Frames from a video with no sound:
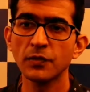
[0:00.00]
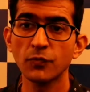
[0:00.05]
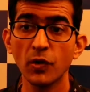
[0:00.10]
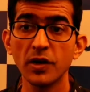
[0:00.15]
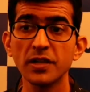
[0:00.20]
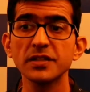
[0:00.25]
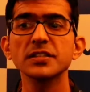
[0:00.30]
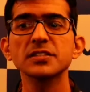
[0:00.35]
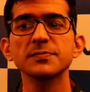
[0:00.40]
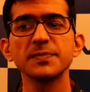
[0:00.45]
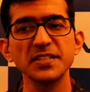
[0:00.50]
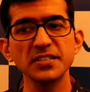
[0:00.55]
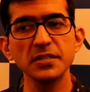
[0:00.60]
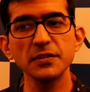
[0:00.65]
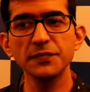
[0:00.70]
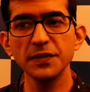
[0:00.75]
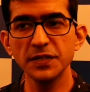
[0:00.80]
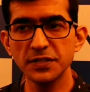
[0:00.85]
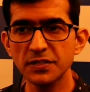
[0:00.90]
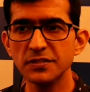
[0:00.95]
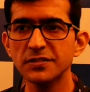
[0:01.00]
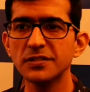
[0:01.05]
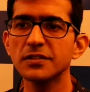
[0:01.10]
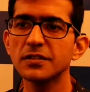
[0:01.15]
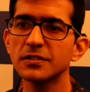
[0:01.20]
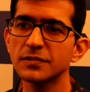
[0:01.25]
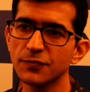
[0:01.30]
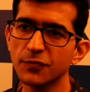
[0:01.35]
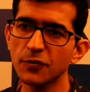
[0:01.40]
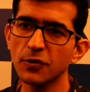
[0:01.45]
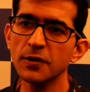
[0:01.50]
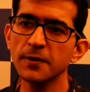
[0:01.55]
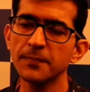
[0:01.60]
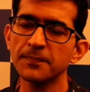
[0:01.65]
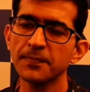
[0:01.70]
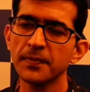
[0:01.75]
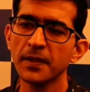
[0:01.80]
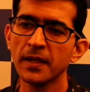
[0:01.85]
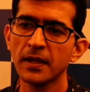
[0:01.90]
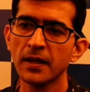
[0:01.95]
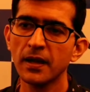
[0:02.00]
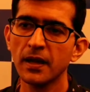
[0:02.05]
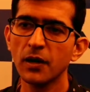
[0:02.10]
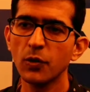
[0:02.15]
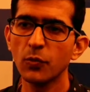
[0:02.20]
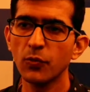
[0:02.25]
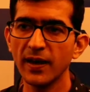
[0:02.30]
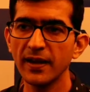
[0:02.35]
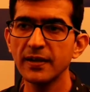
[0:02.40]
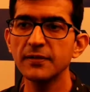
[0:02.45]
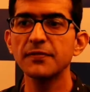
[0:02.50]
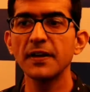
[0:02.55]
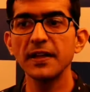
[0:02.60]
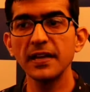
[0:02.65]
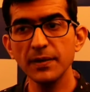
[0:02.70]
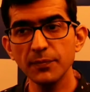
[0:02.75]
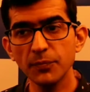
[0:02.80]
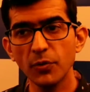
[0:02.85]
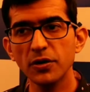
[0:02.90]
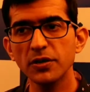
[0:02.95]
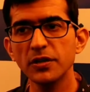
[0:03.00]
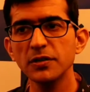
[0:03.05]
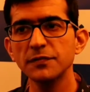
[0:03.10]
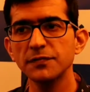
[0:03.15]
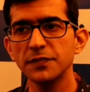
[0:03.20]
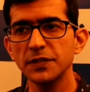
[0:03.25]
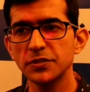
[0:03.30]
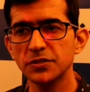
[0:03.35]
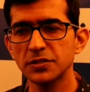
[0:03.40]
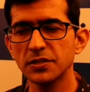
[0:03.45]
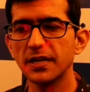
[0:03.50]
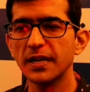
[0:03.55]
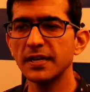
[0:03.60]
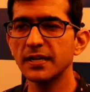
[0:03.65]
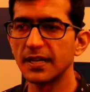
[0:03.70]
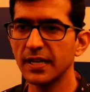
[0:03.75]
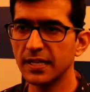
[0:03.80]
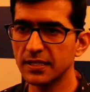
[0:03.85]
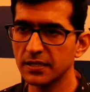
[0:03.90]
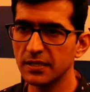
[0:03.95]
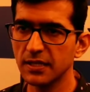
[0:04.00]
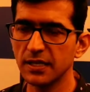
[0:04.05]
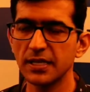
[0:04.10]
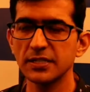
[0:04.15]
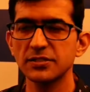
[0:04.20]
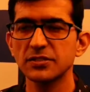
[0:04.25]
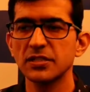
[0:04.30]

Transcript: What are the special features in this phone? One very important feature and an